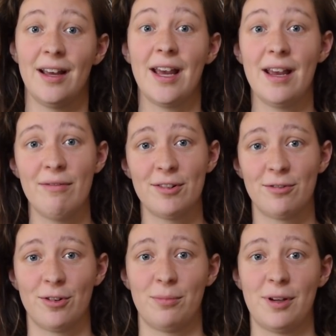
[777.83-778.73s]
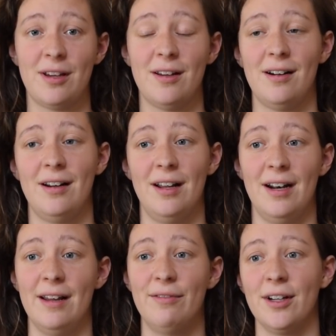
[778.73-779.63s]
even for me,
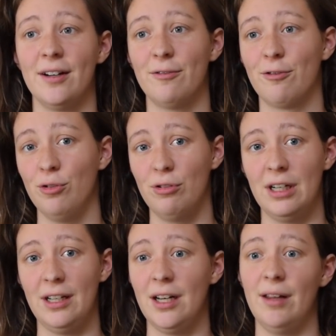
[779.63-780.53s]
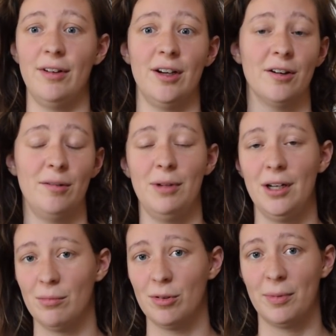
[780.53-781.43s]
living frugally, living on a
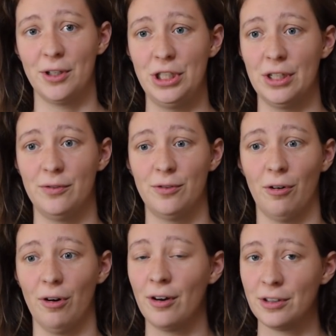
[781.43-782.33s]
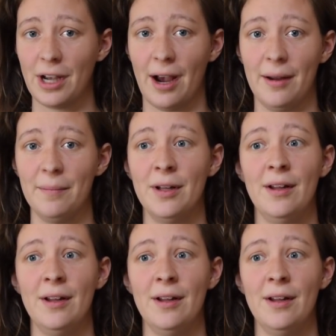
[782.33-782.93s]
minimal budget for a long time.